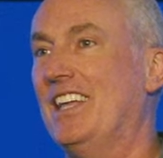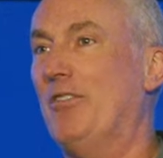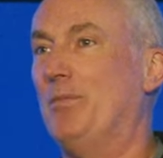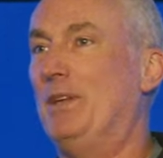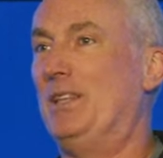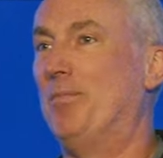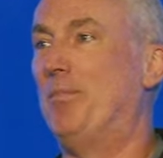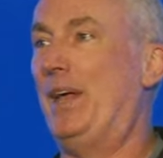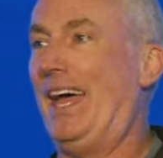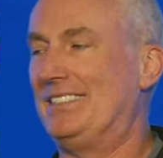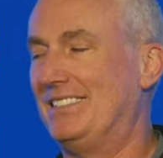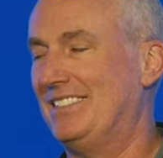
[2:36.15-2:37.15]
that would be the
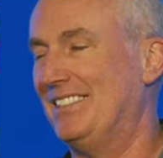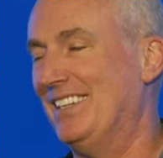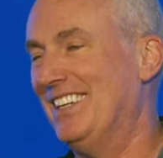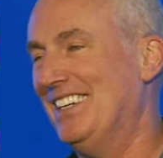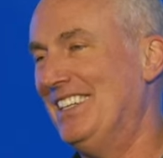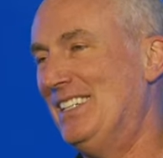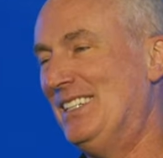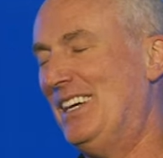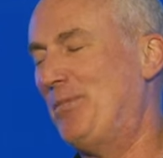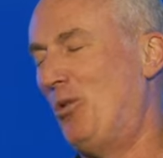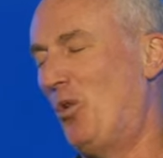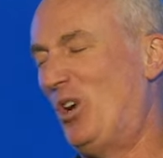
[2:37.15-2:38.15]
best.
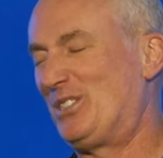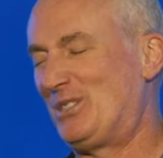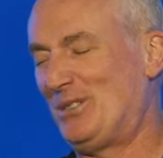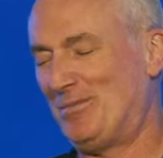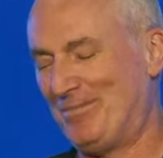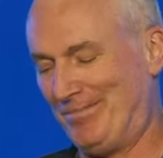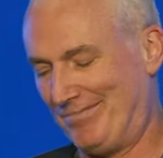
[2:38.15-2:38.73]
That'd be awesome.